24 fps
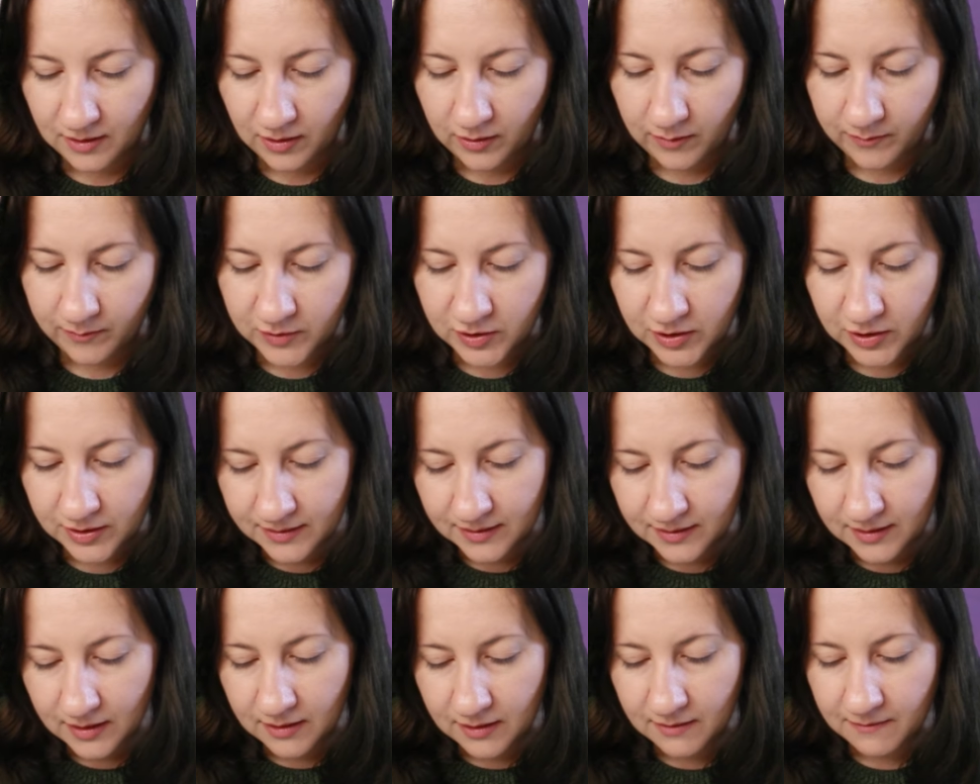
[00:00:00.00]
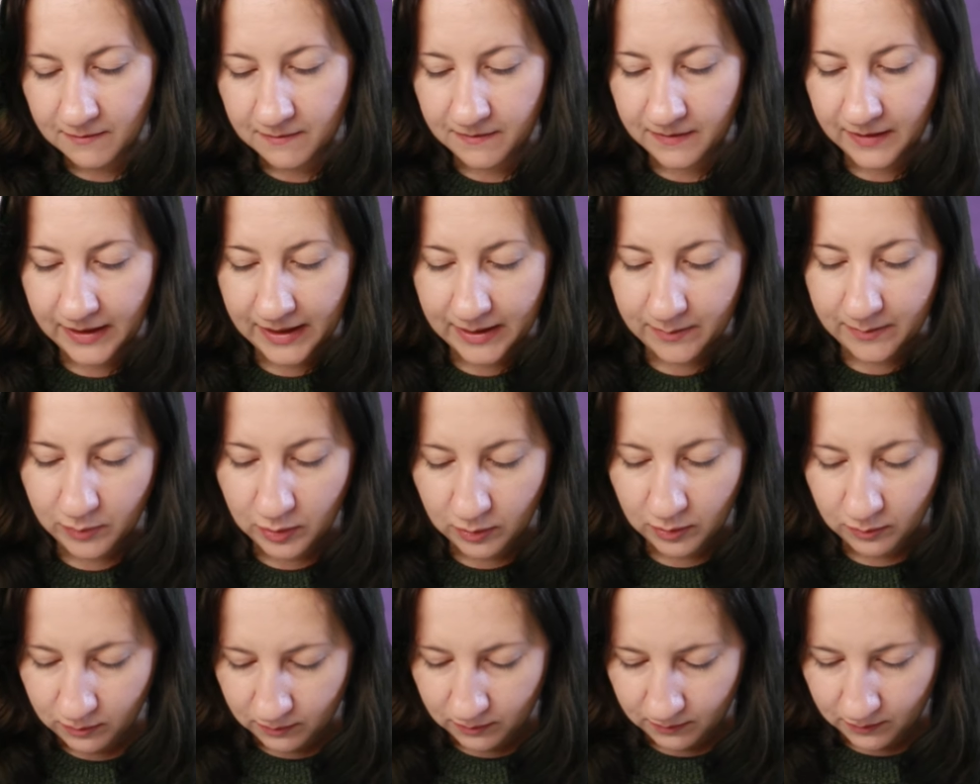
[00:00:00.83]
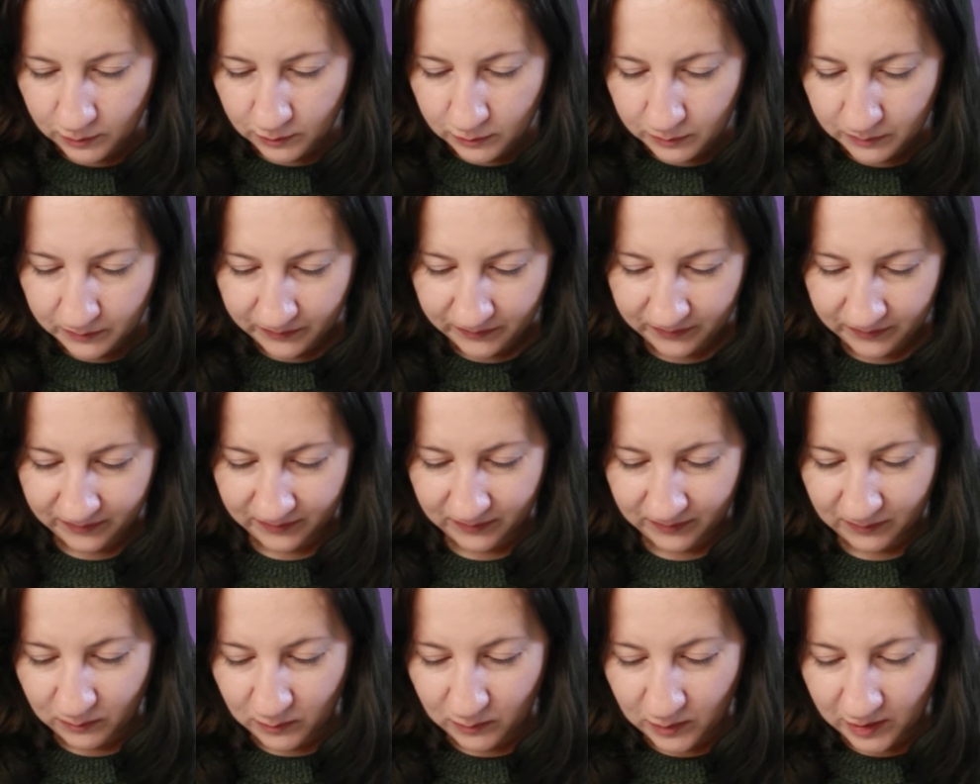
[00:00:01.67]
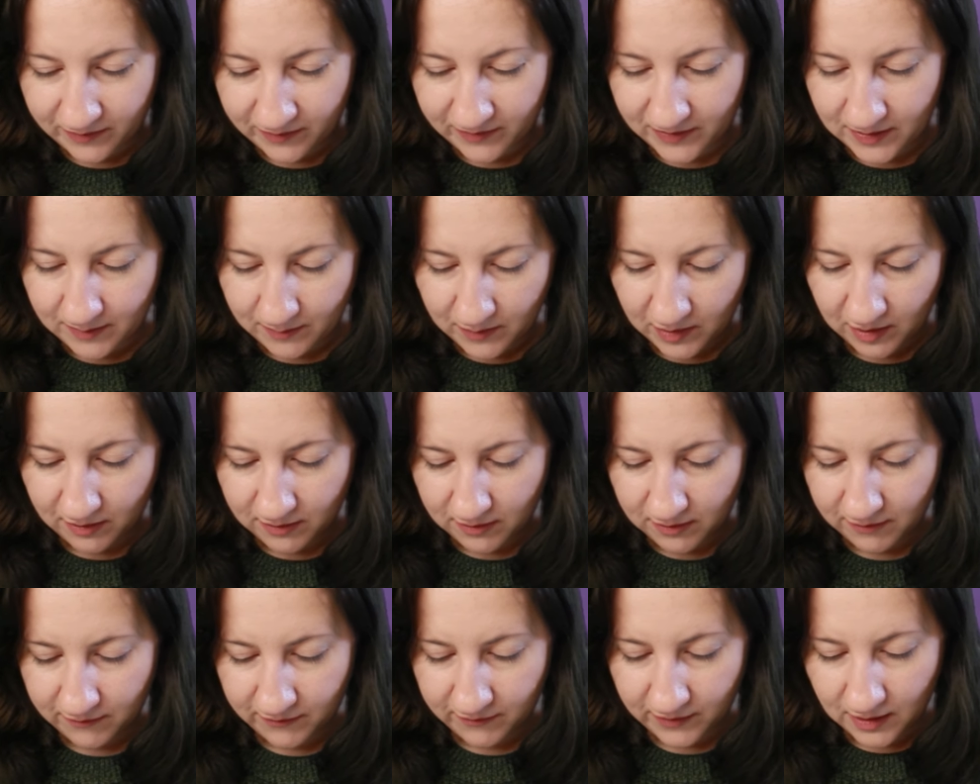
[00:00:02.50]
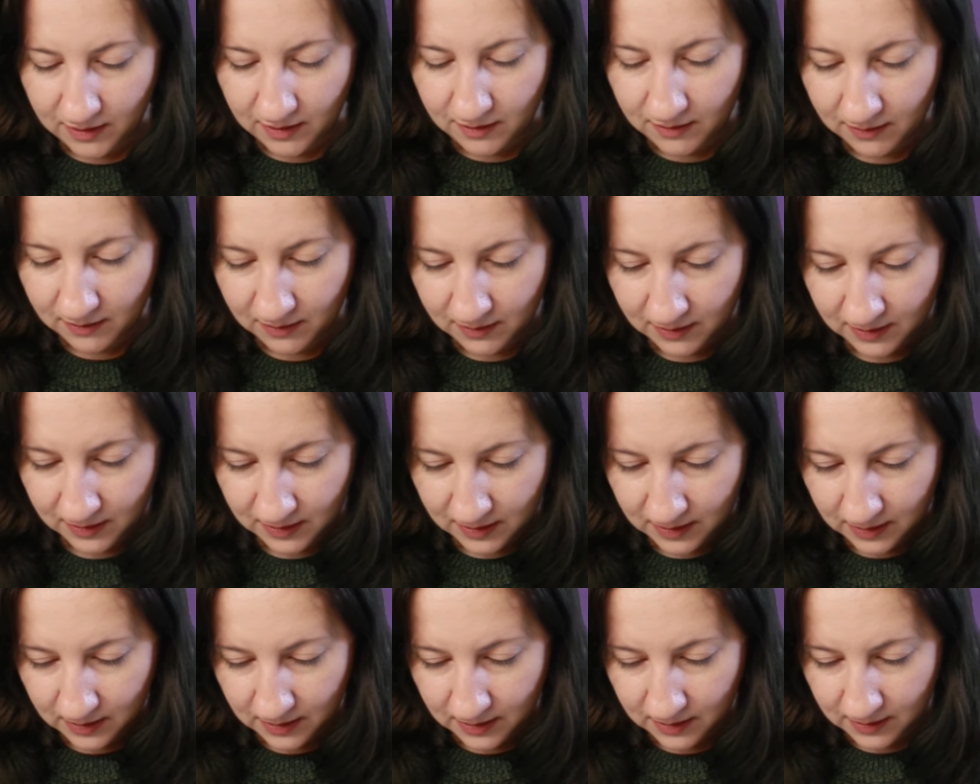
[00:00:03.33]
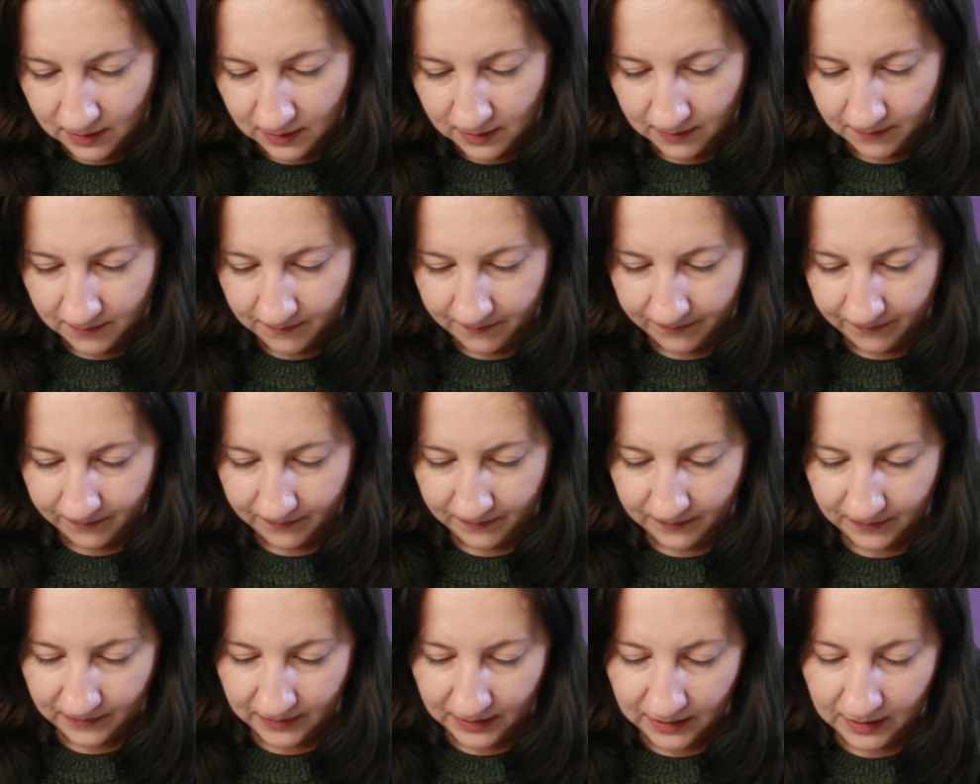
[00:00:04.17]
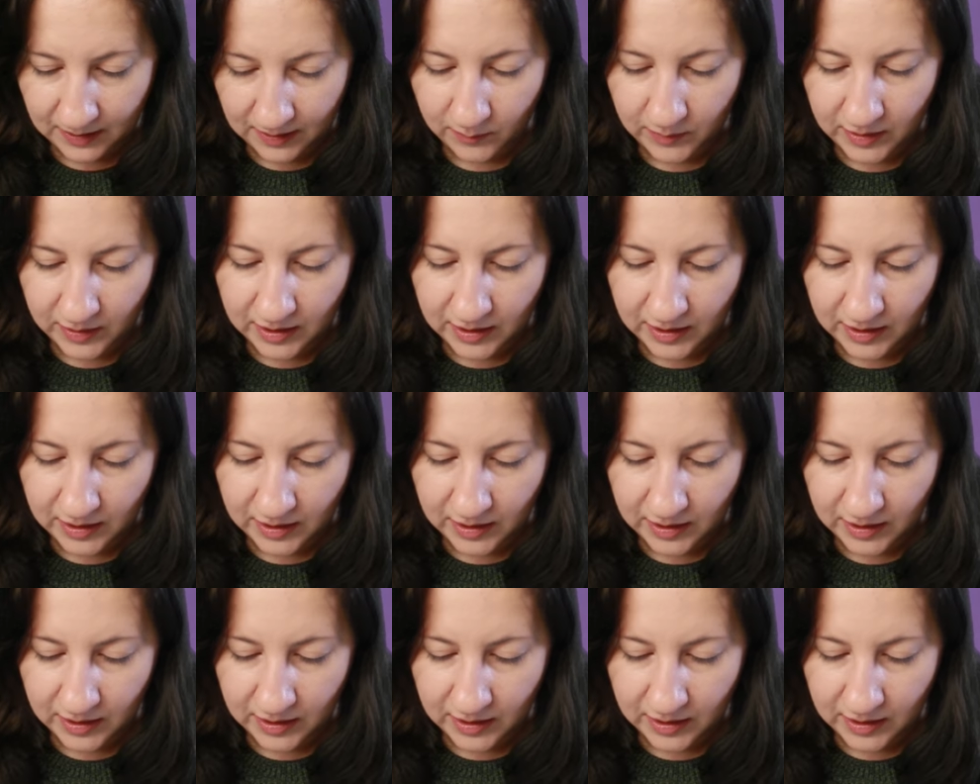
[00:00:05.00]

I'm just going to flip one of them over. There we